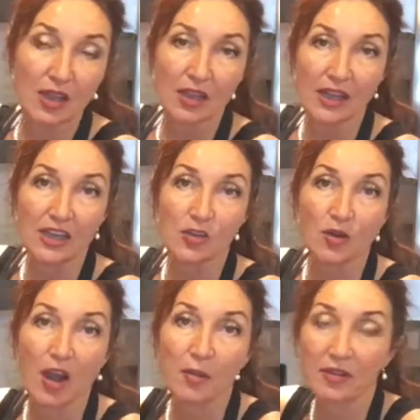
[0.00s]
like in your
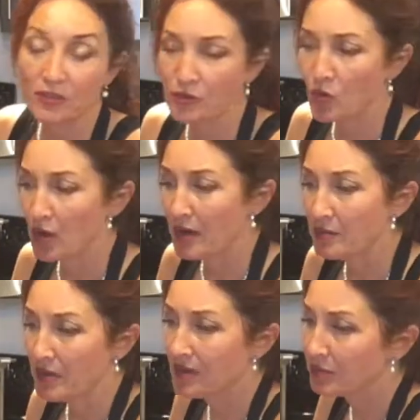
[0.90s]
cupboard for
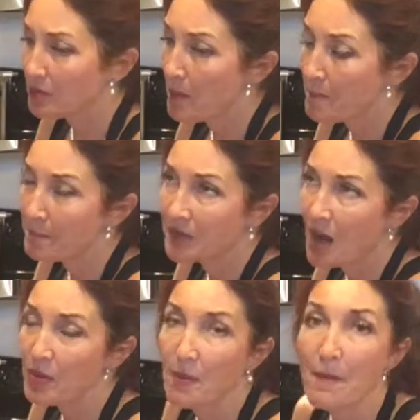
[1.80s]
a
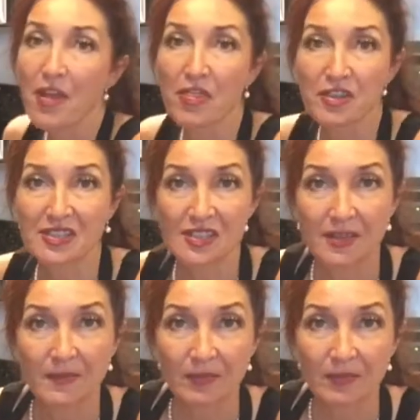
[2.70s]
couple of months